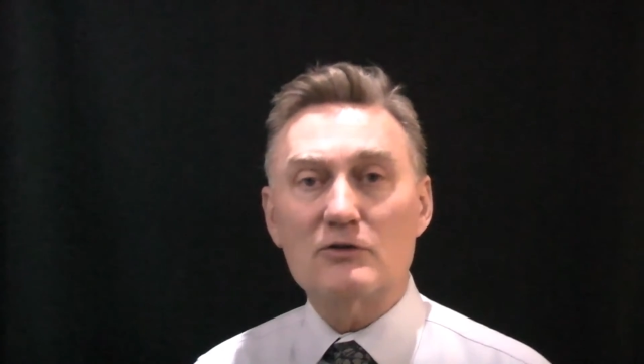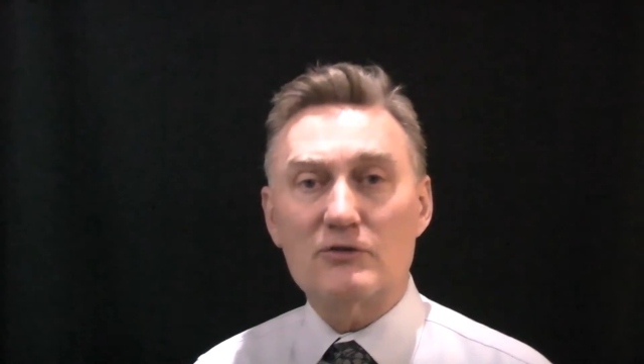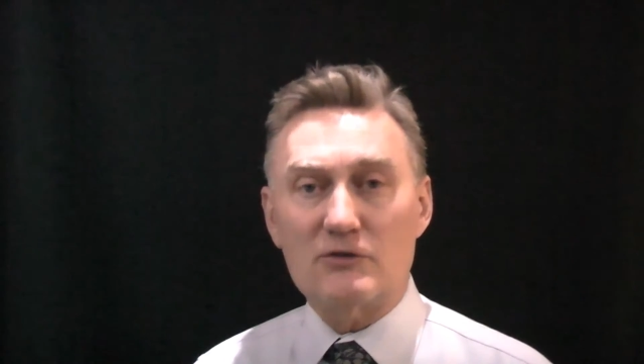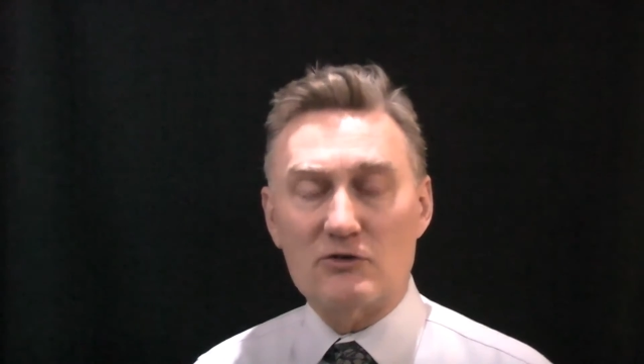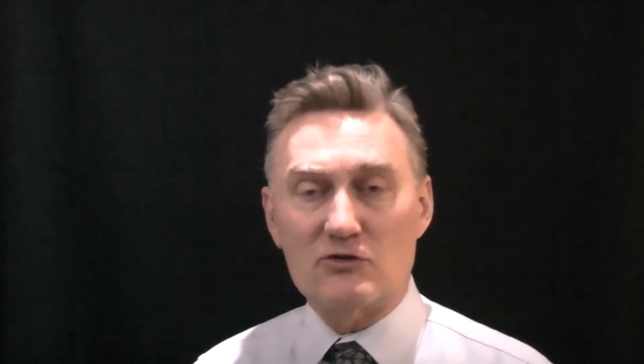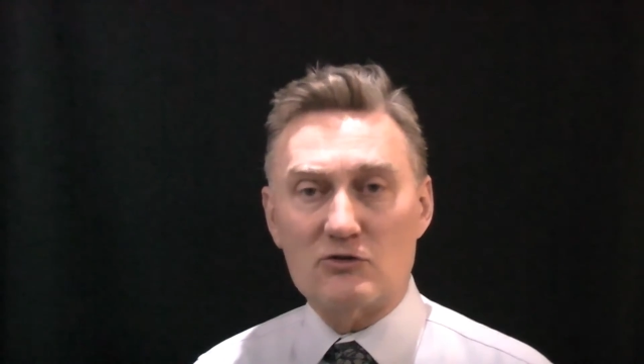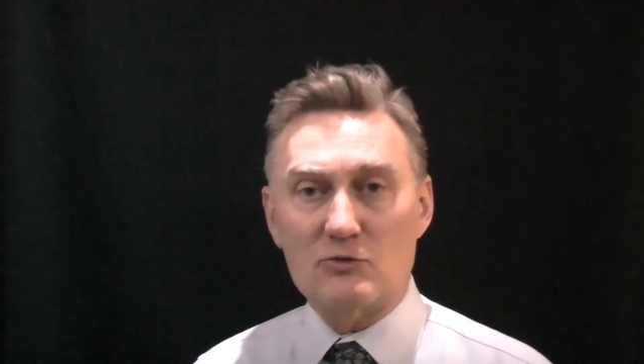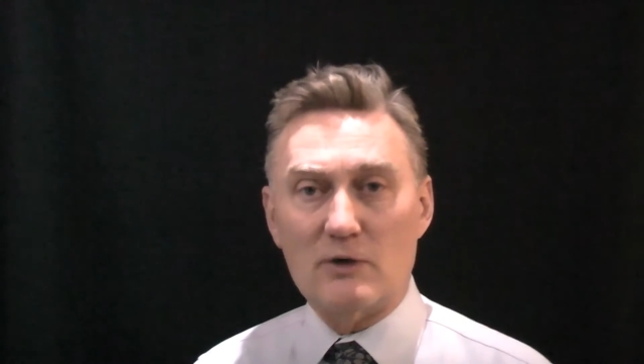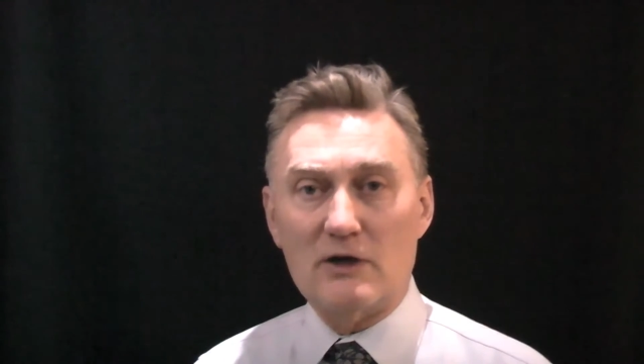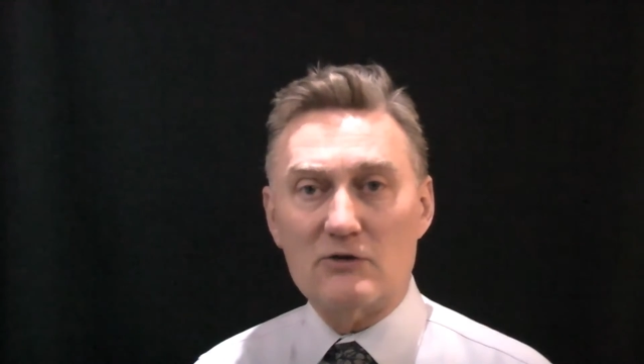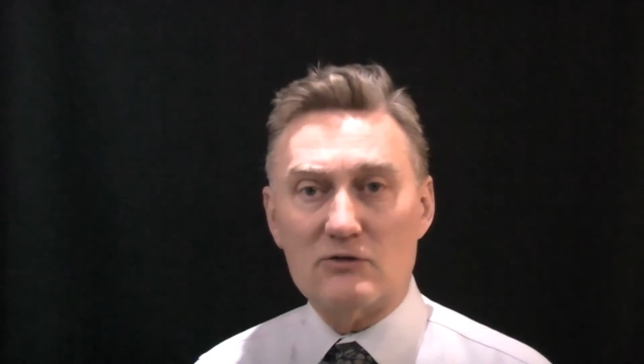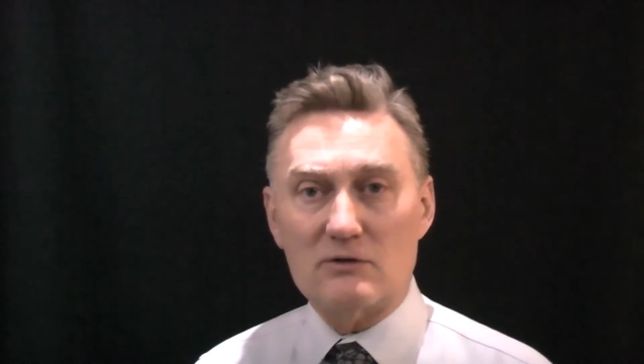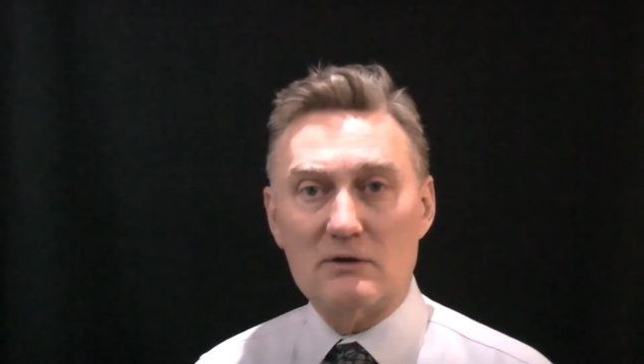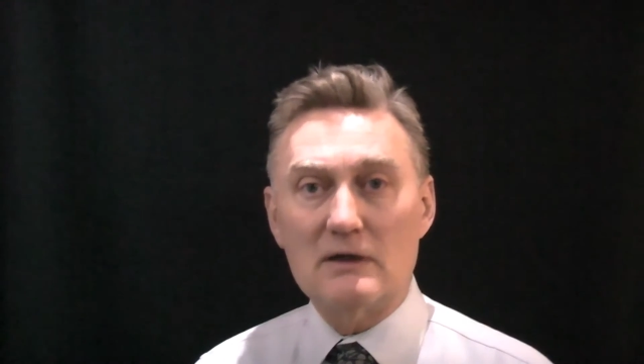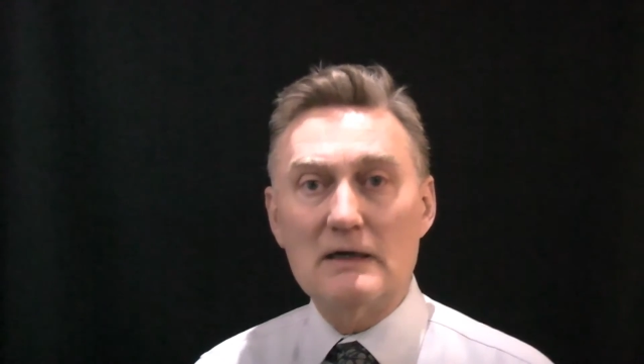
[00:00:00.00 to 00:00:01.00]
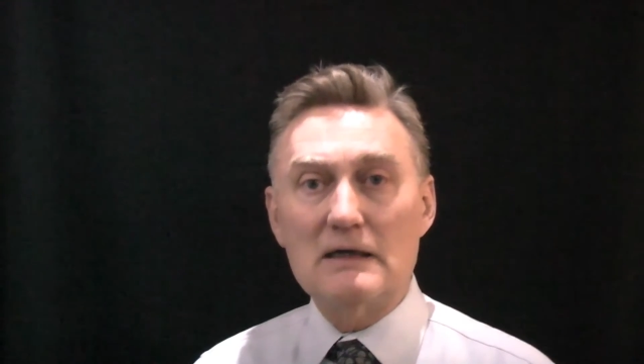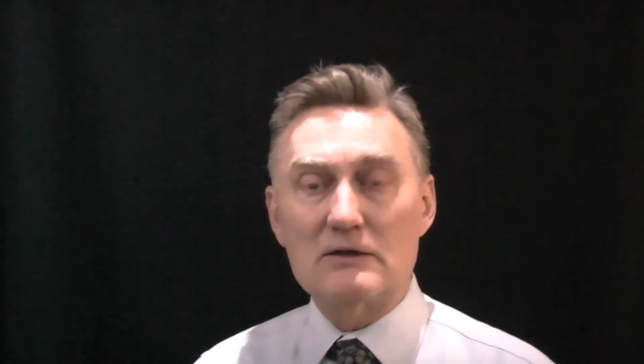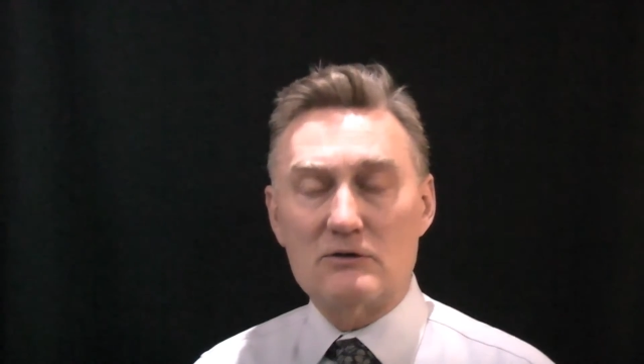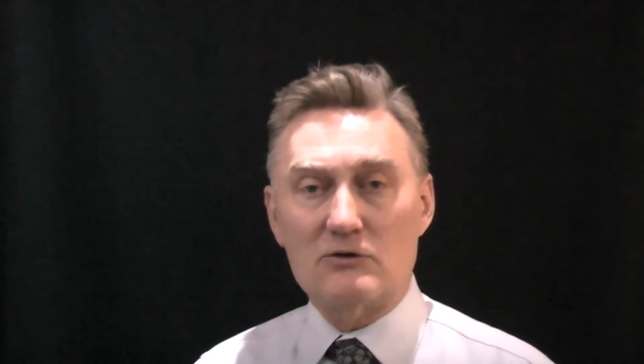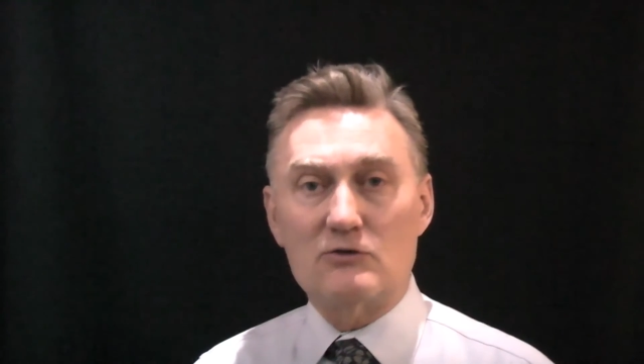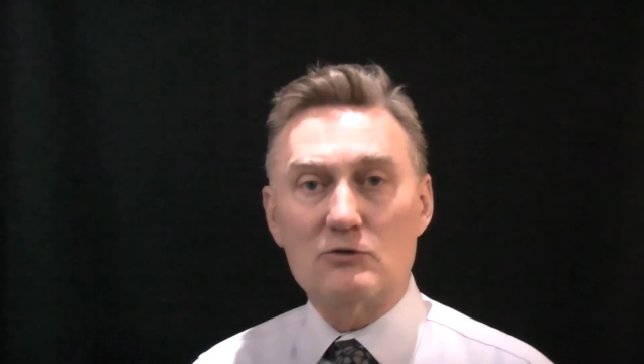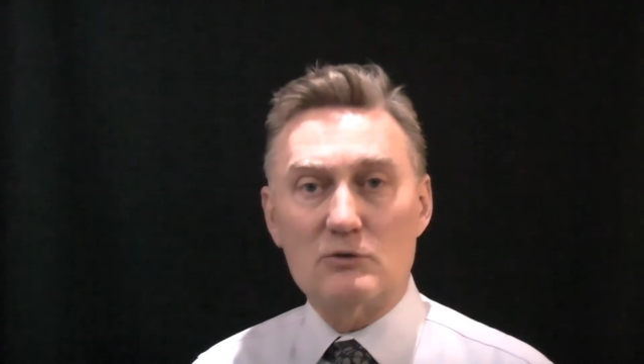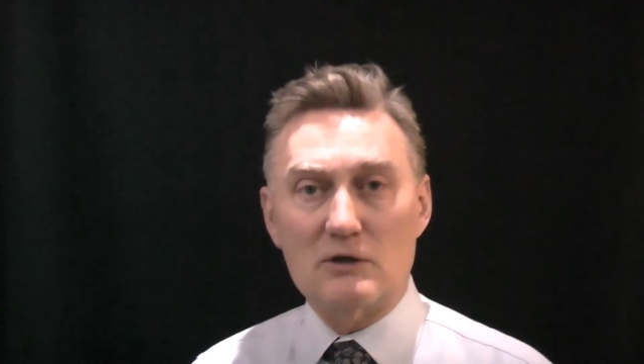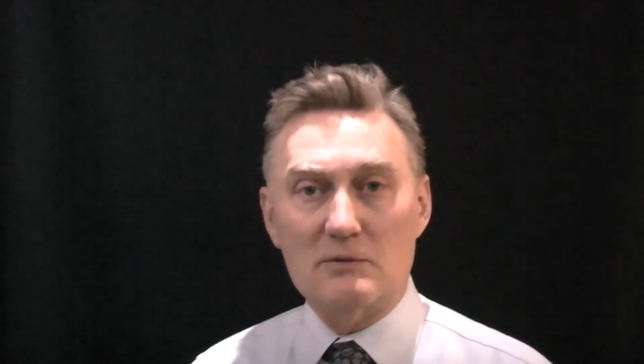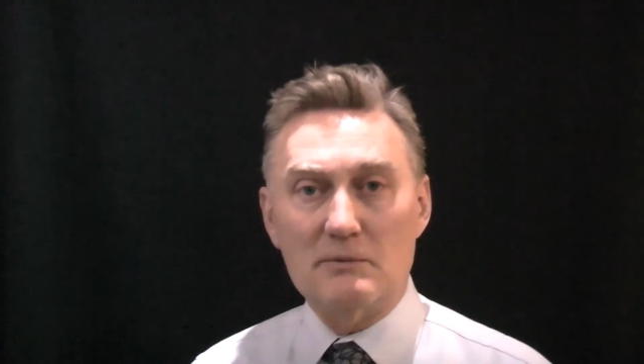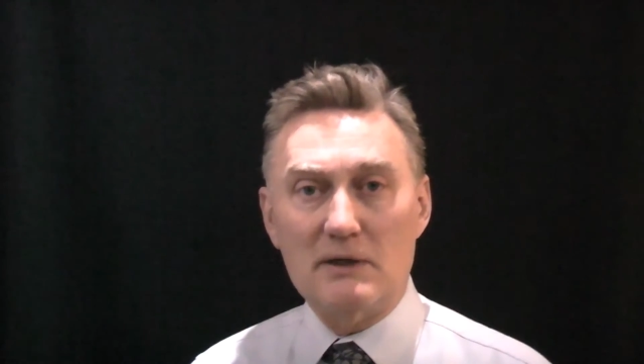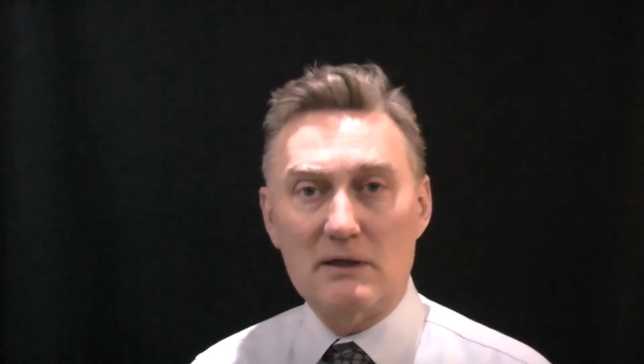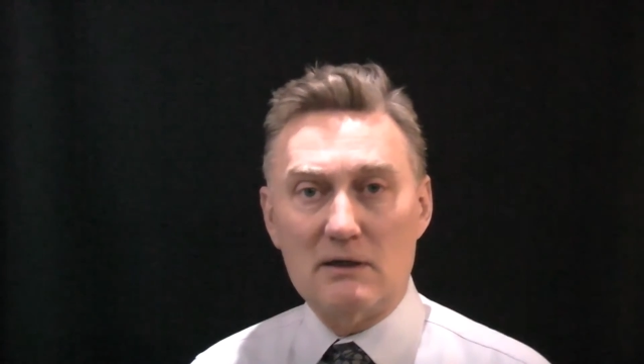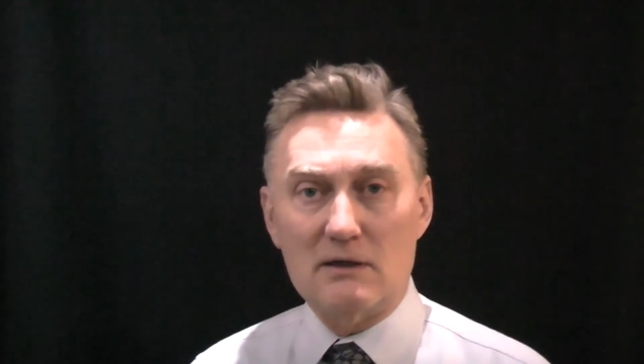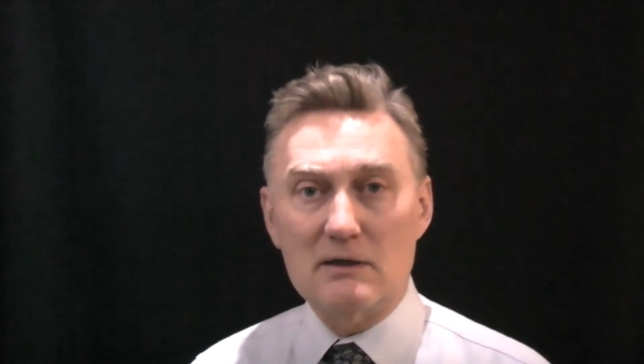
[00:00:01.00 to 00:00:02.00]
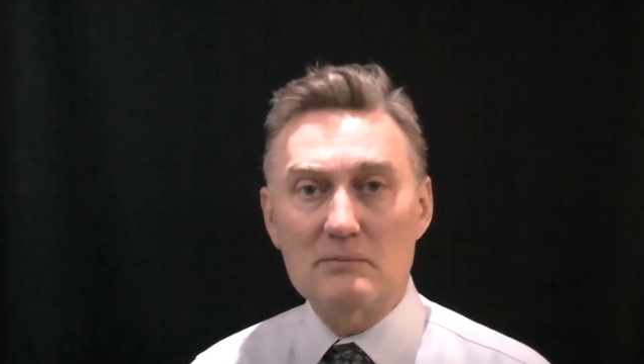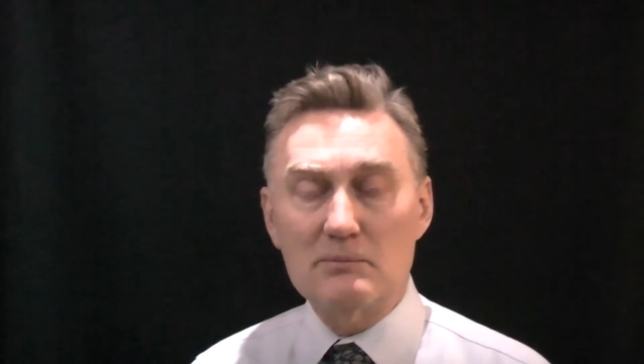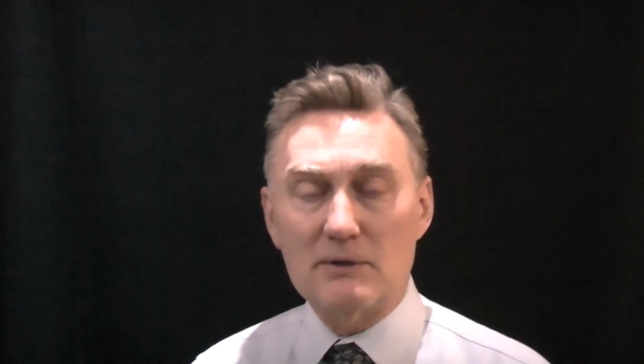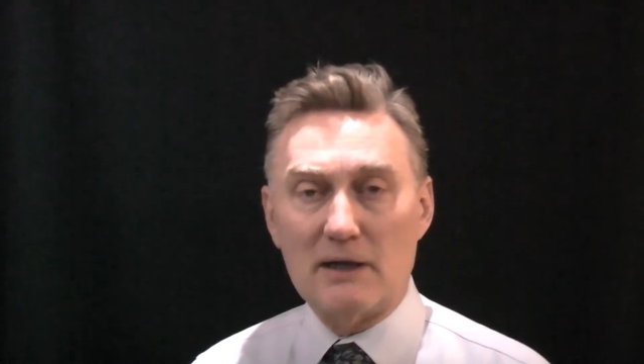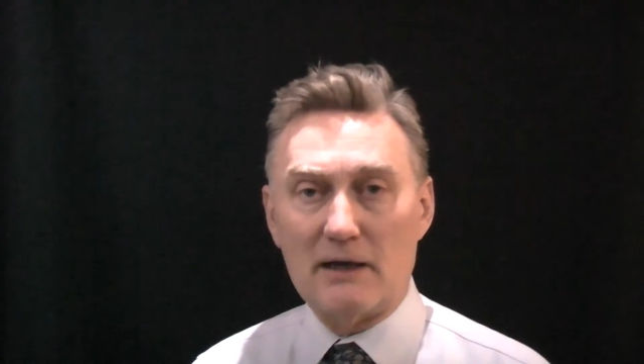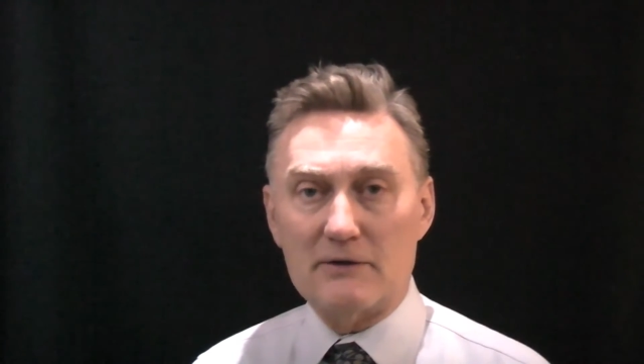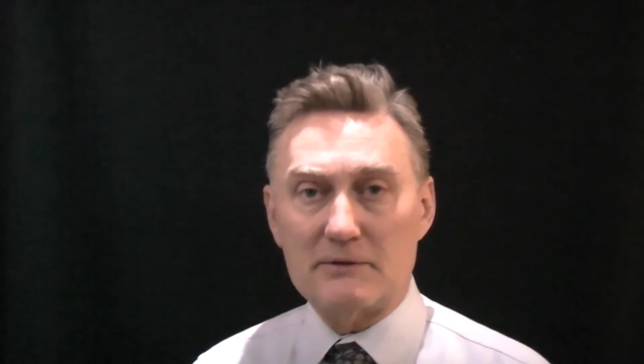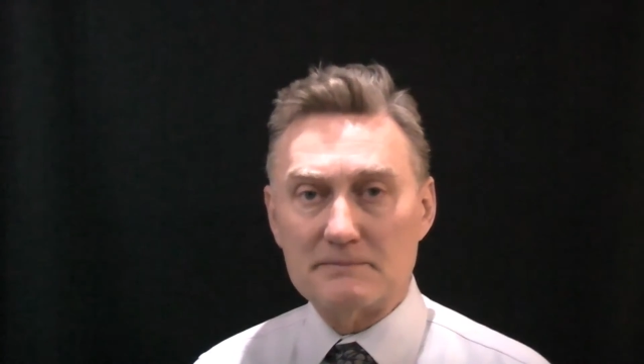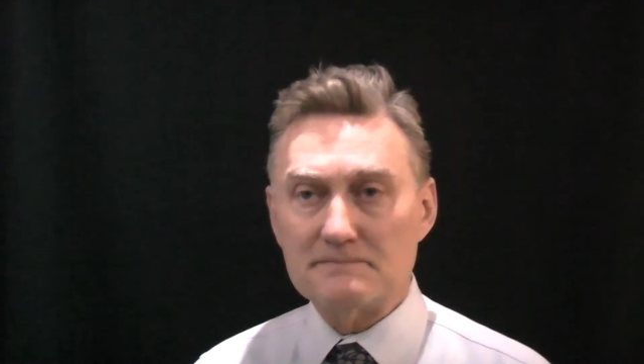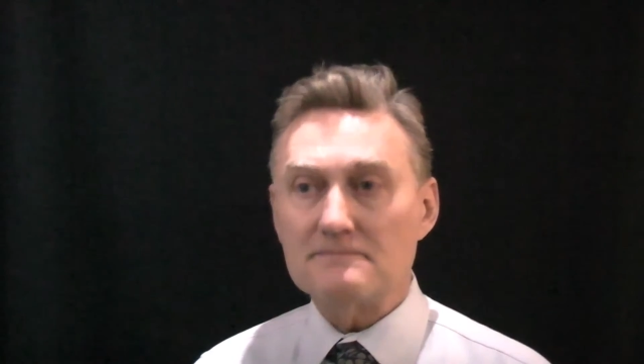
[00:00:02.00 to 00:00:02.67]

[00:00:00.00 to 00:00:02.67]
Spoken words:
situation to do an immediate implant.